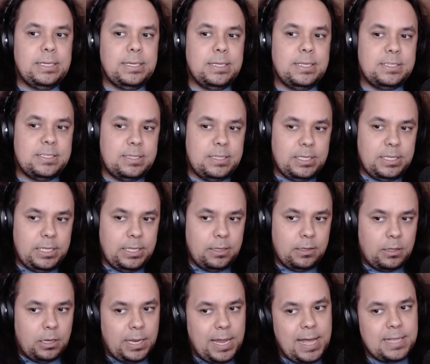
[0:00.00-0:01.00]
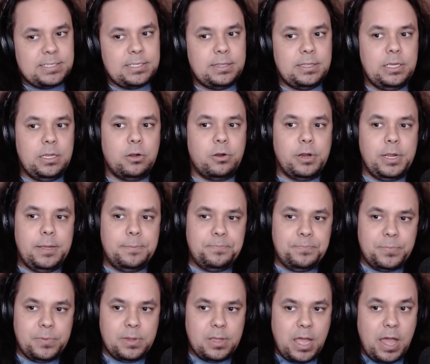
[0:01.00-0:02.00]
is the class theory
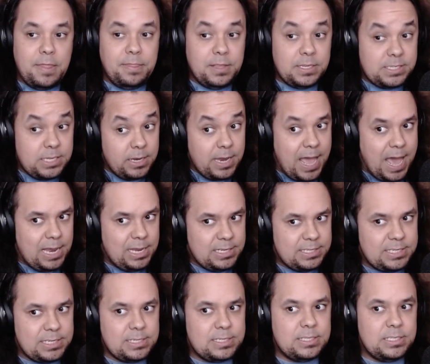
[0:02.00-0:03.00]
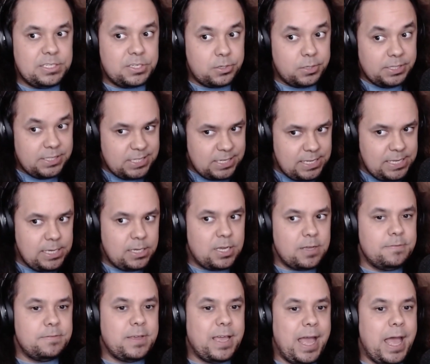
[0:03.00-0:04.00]
and this analysis, this critique
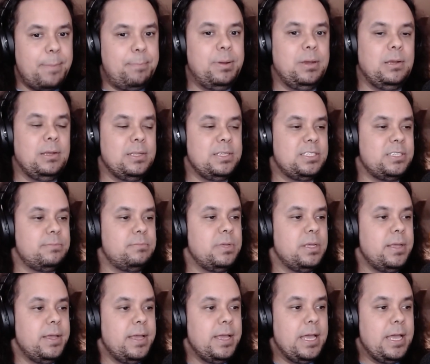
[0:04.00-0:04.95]
of capitalism